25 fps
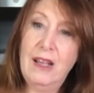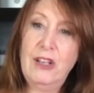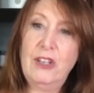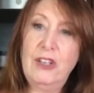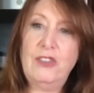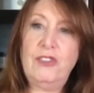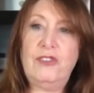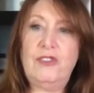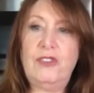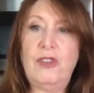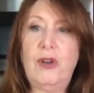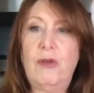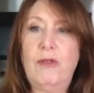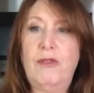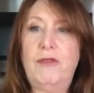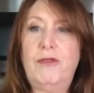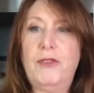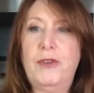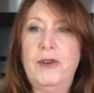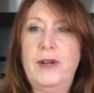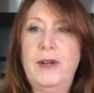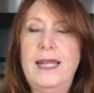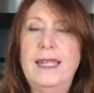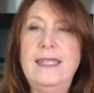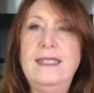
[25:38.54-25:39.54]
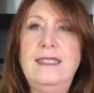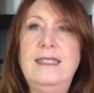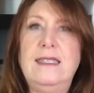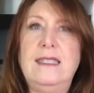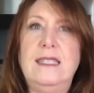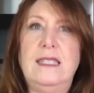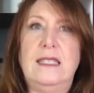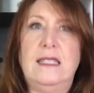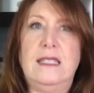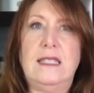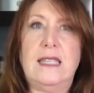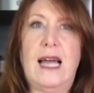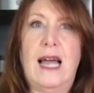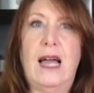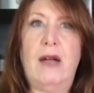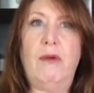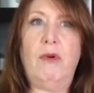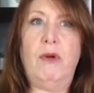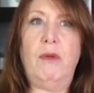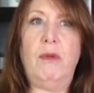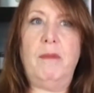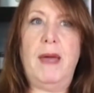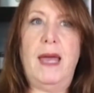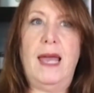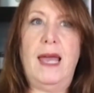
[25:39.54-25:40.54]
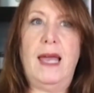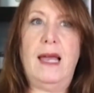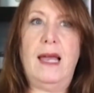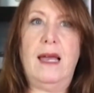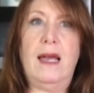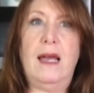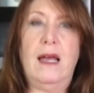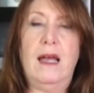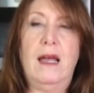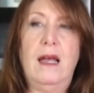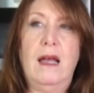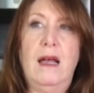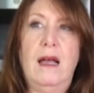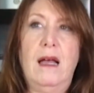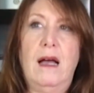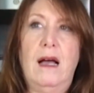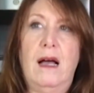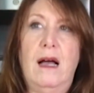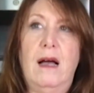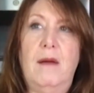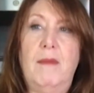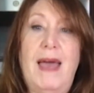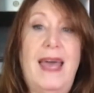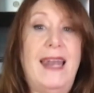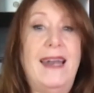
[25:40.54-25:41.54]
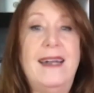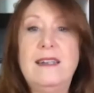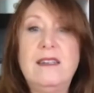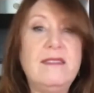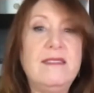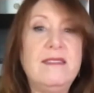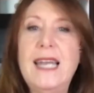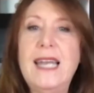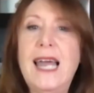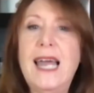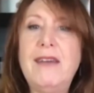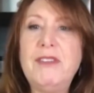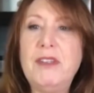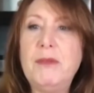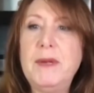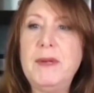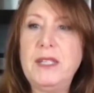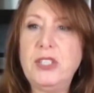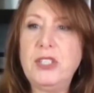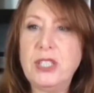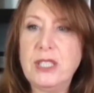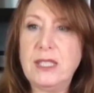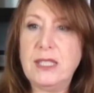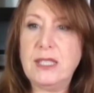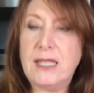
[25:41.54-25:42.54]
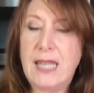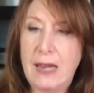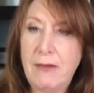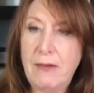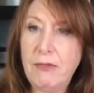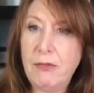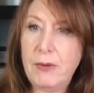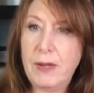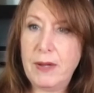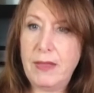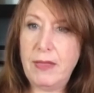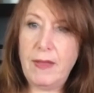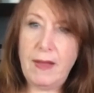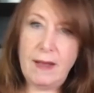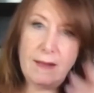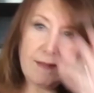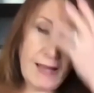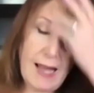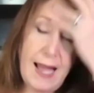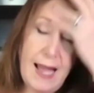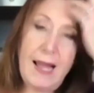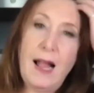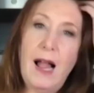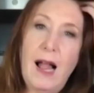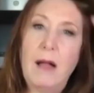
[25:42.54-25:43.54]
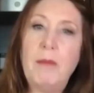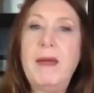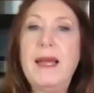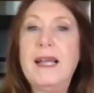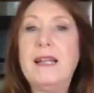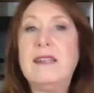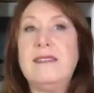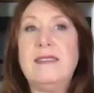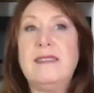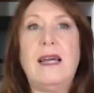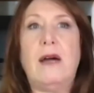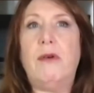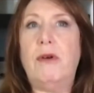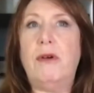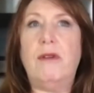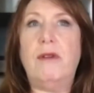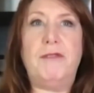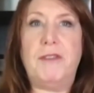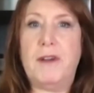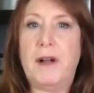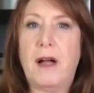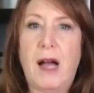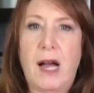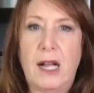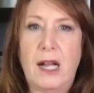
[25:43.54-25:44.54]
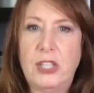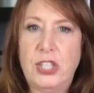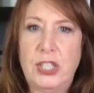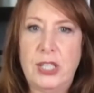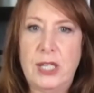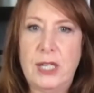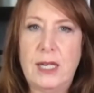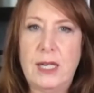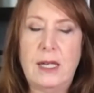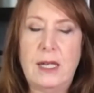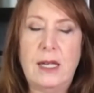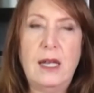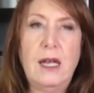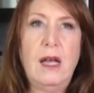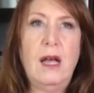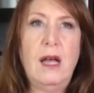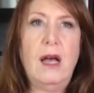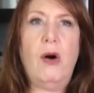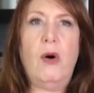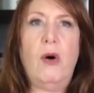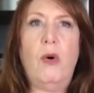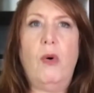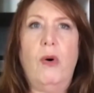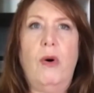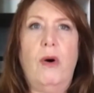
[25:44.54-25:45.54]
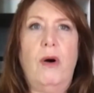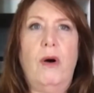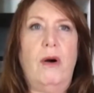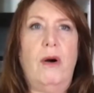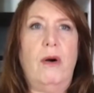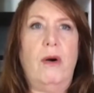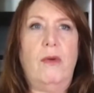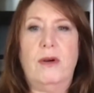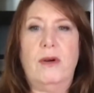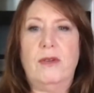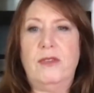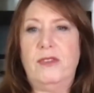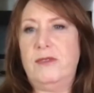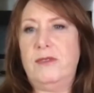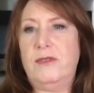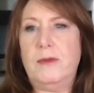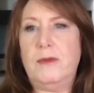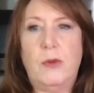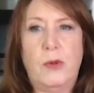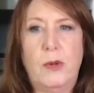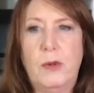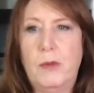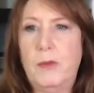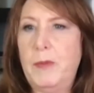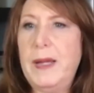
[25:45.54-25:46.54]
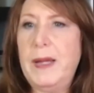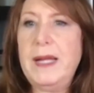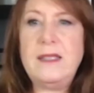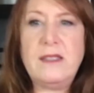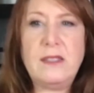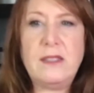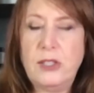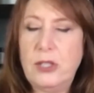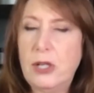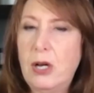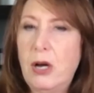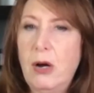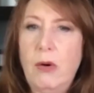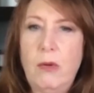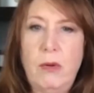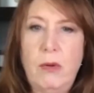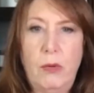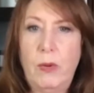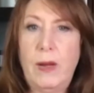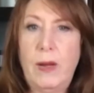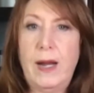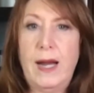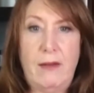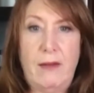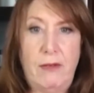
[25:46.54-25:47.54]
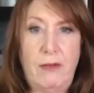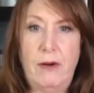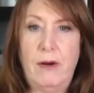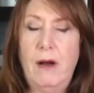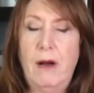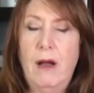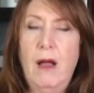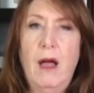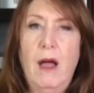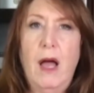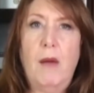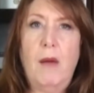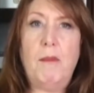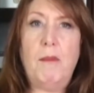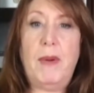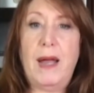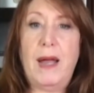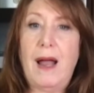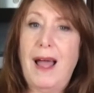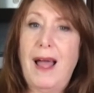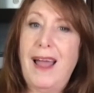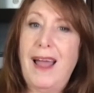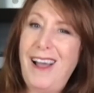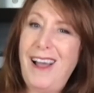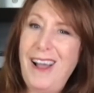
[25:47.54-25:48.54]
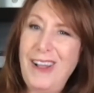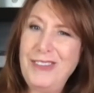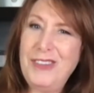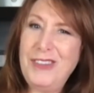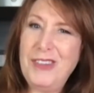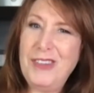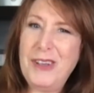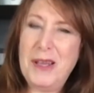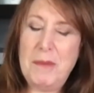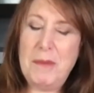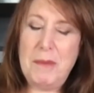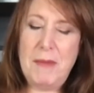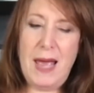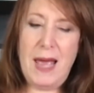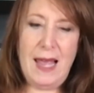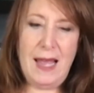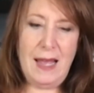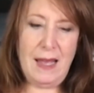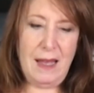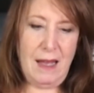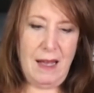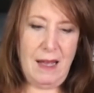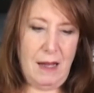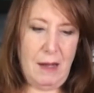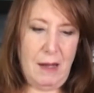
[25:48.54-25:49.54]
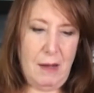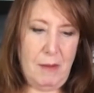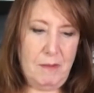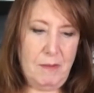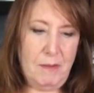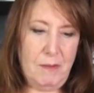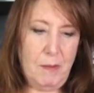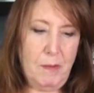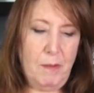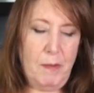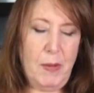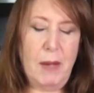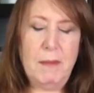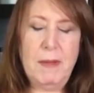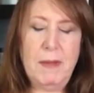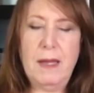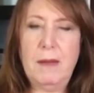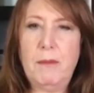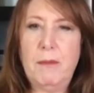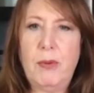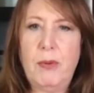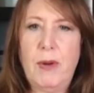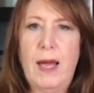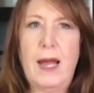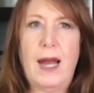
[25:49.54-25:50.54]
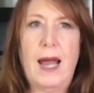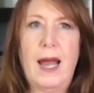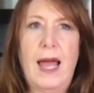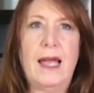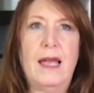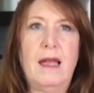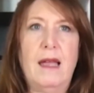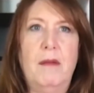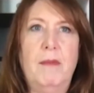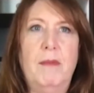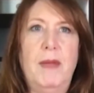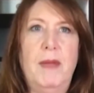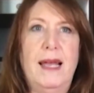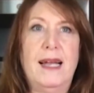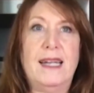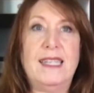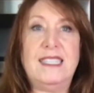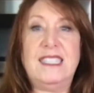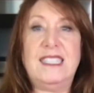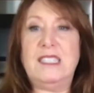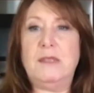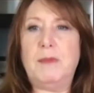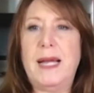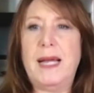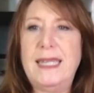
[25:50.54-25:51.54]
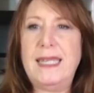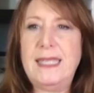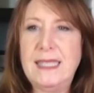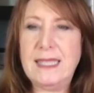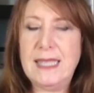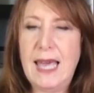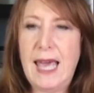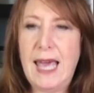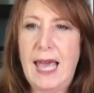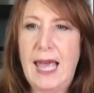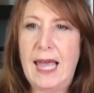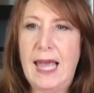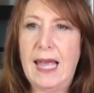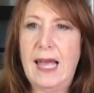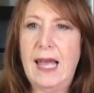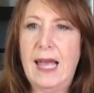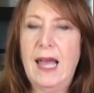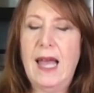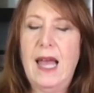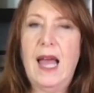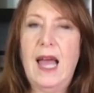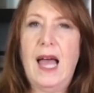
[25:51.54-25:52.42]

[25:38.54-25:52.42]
So, for instance, I will make, um, and it doesn't have to be just savory things. I, will make a sourdough focaccia or or or pizza dough or whatever. But I also can make um, pumpkin bread. I can make a spice cake.